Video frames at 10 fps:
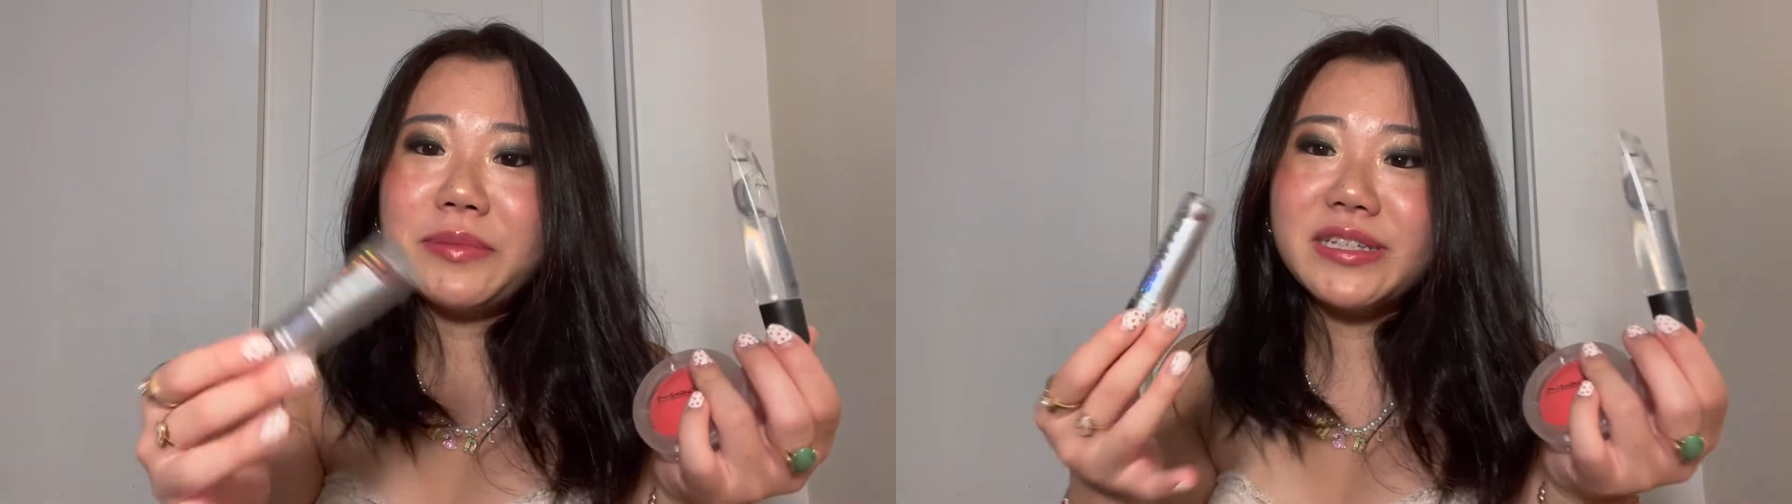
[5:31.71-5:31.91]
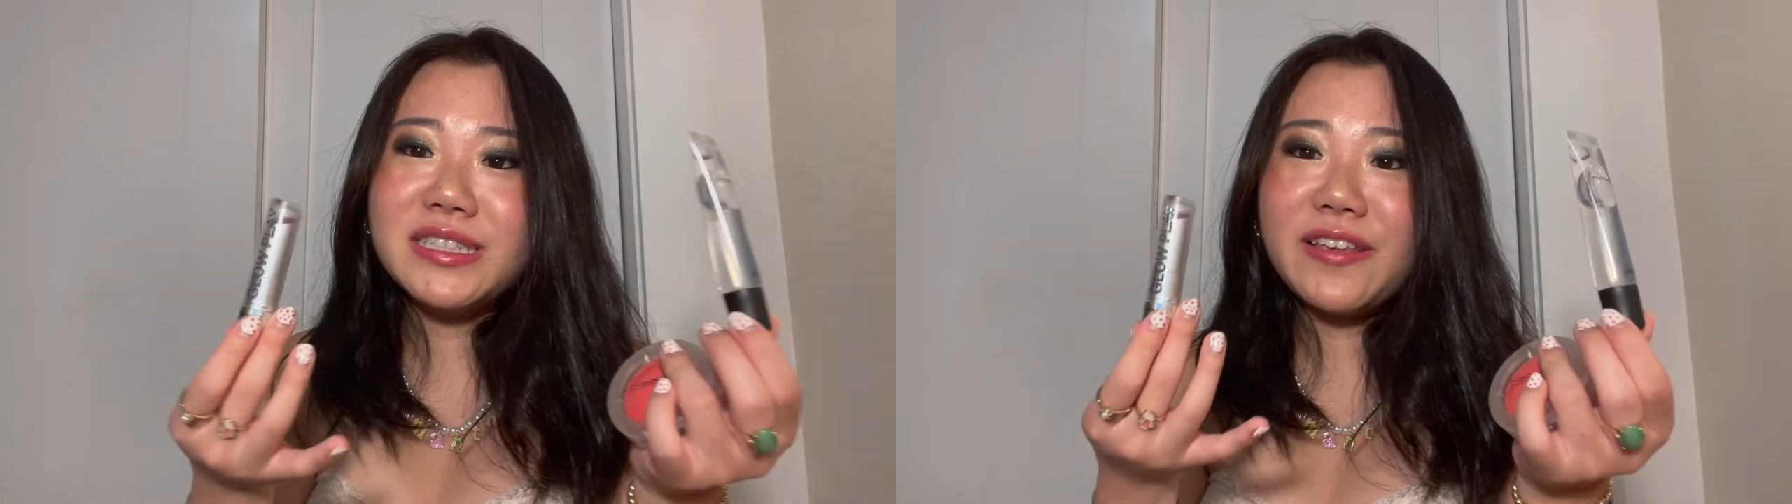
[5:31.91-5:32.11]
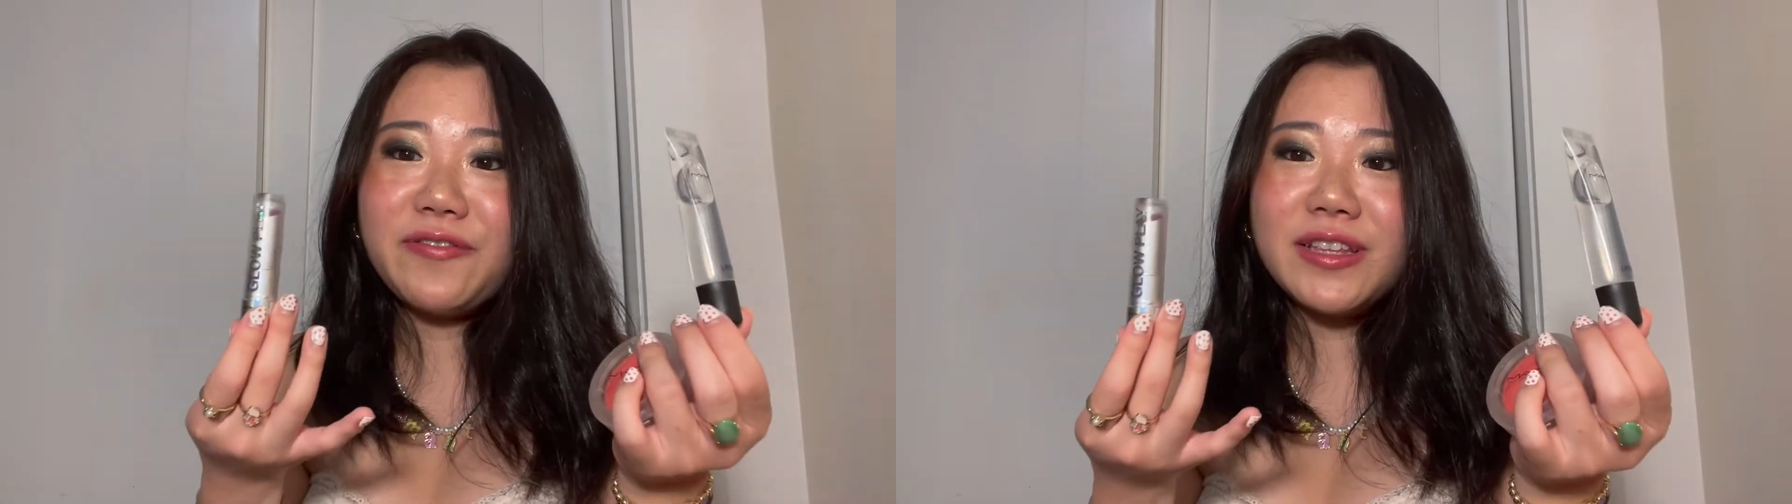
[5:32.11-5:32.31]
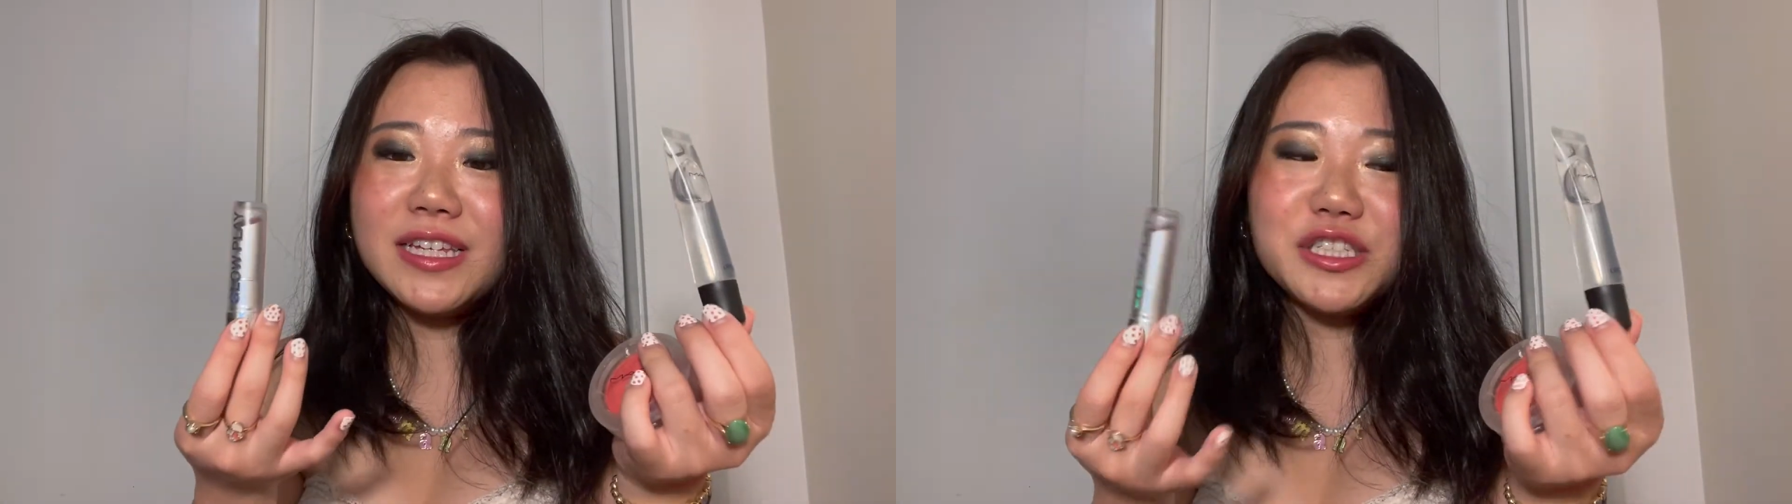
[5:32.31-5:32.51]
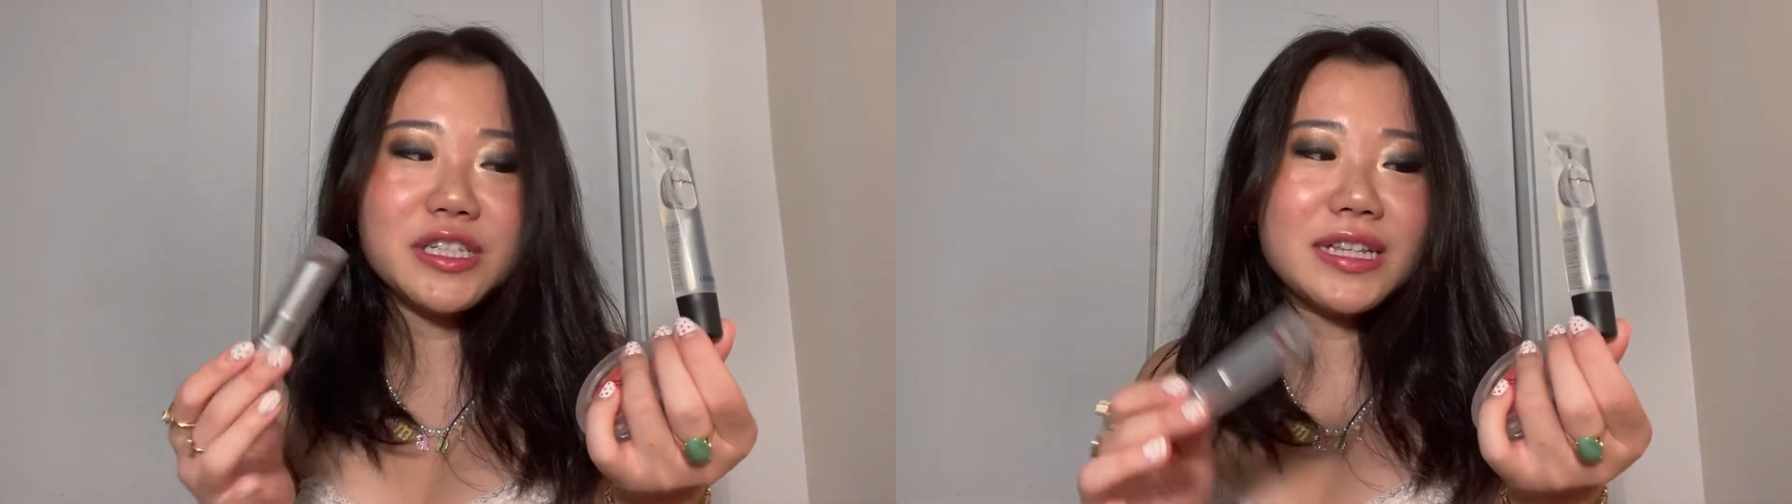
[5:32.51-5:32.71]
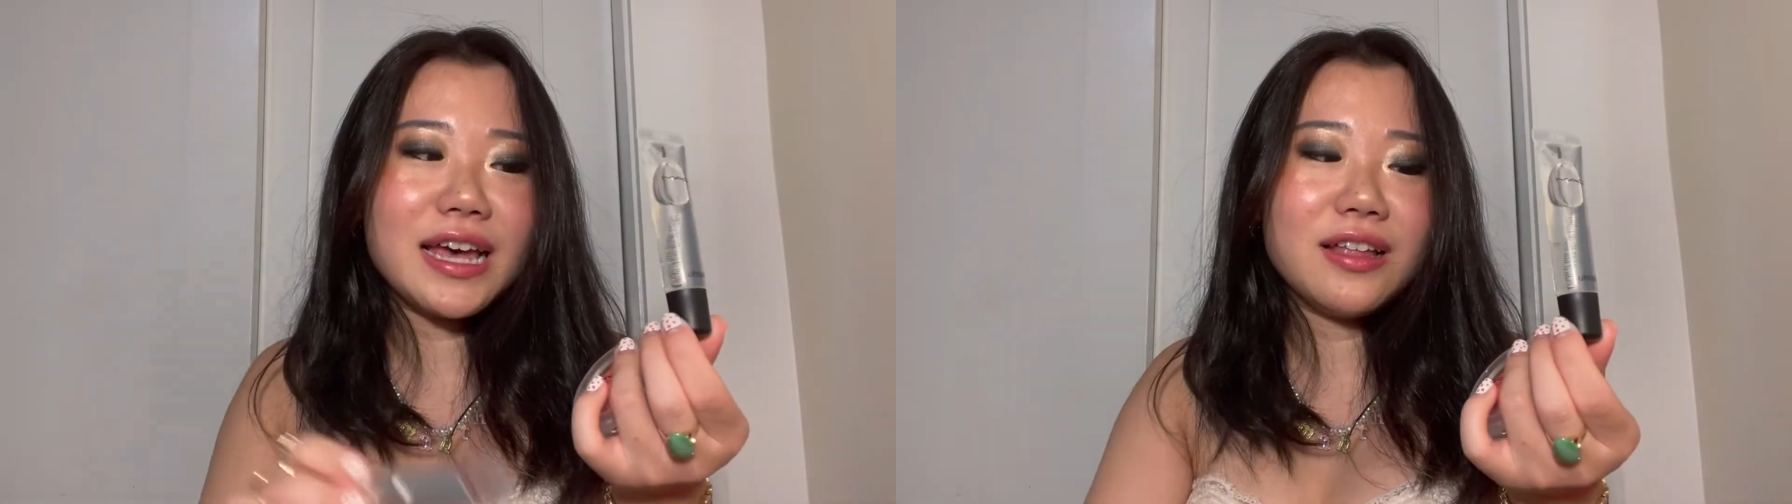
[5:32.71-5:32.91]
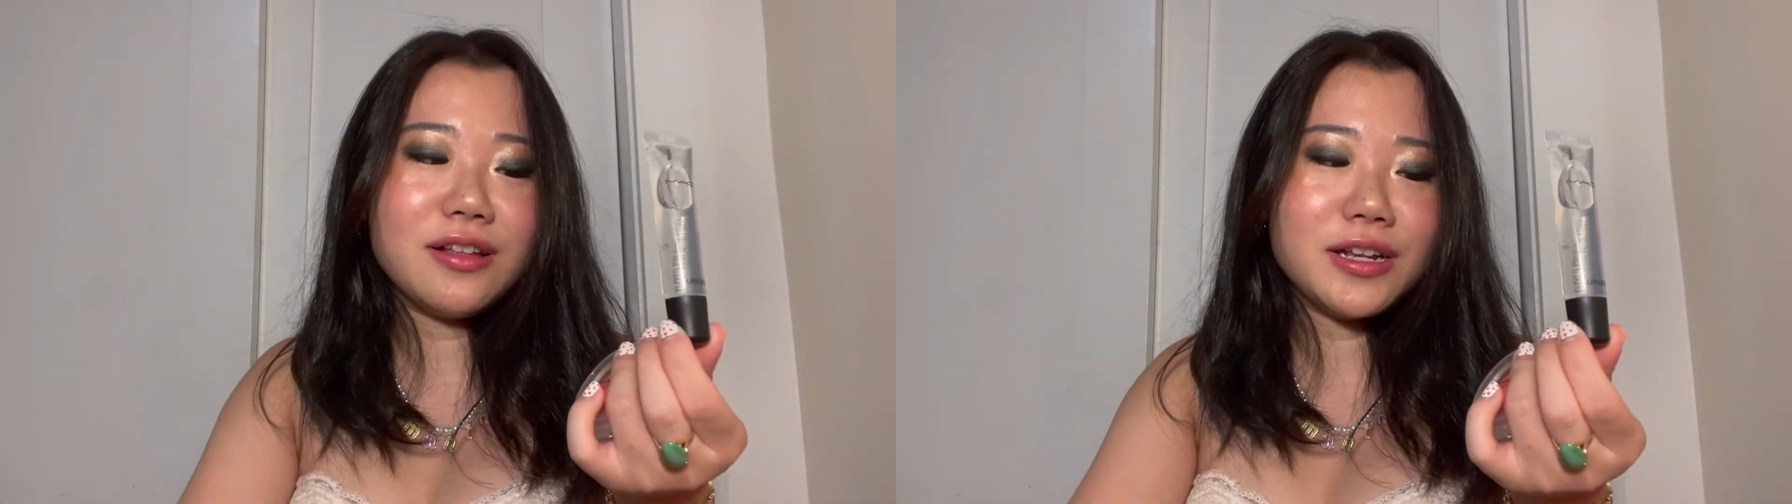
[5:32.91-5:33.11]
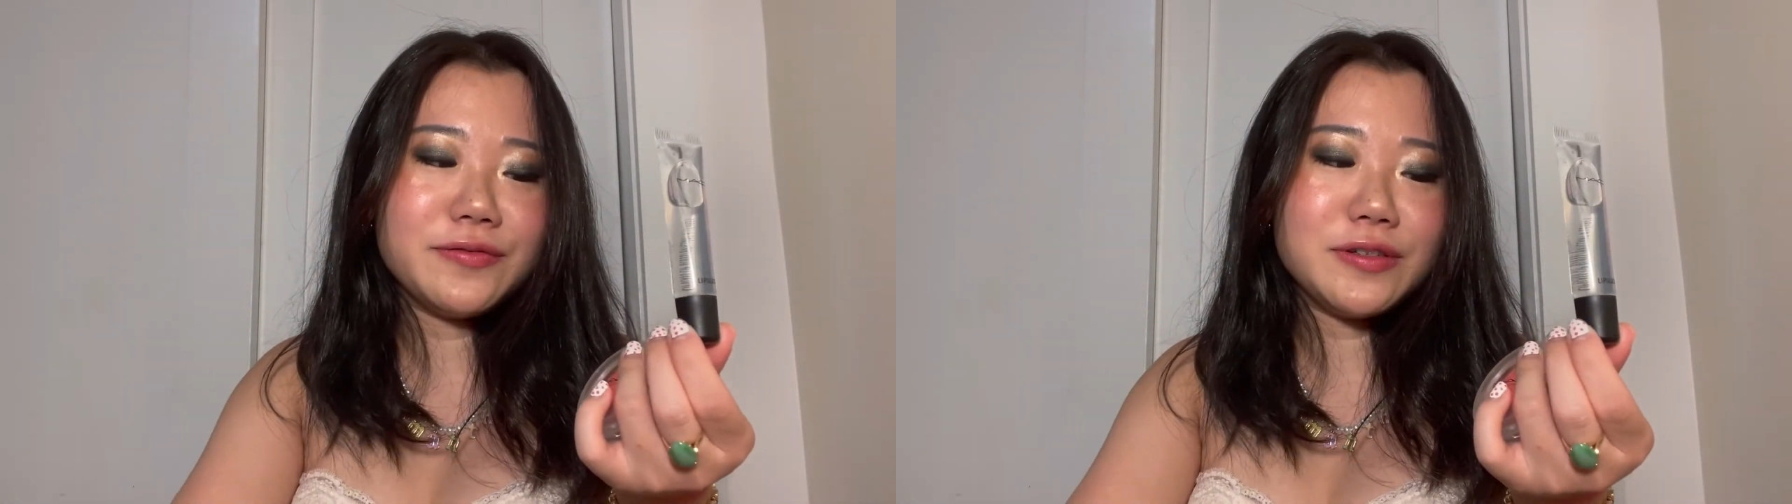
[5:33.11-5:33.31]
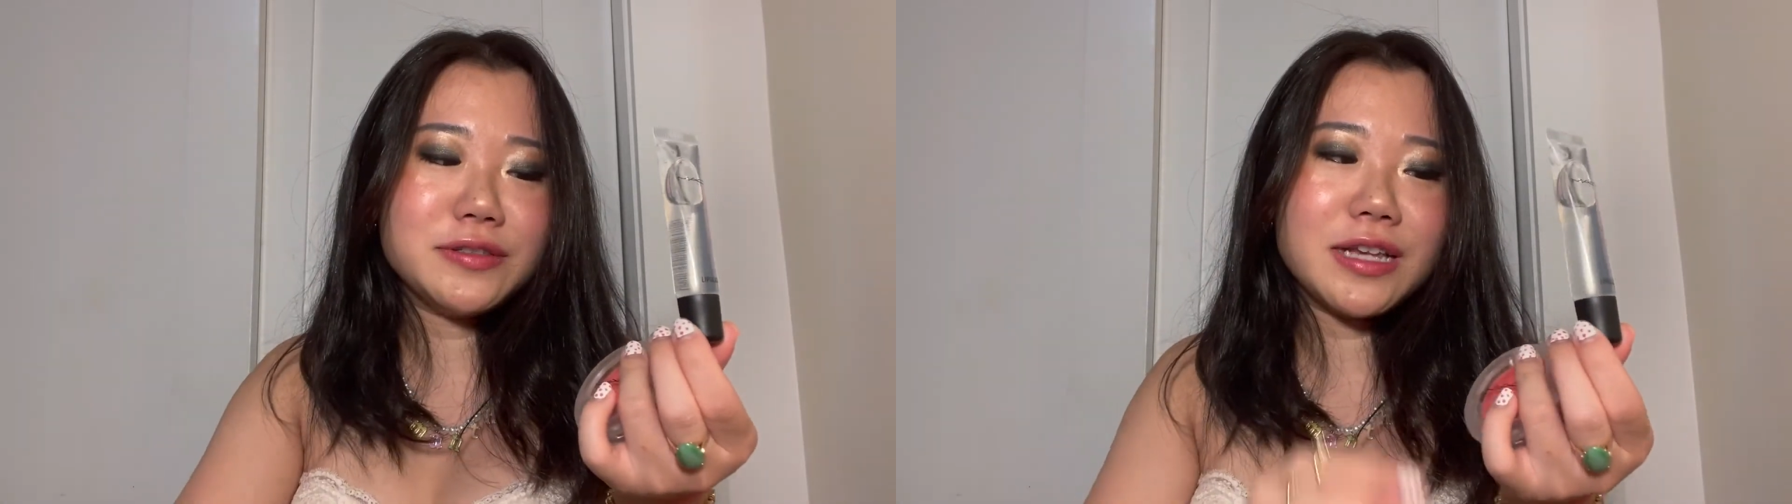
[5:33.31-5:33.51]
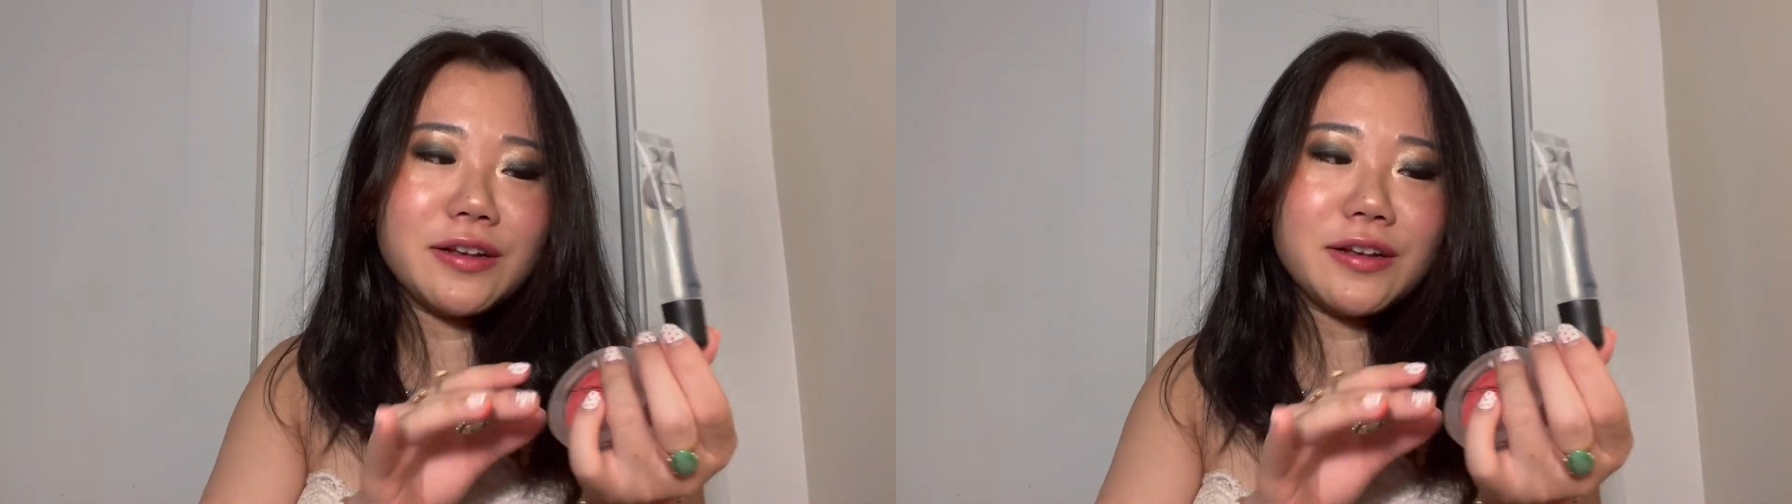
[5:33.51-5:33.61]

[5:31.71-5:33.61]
because I feel like she'd get a lot of use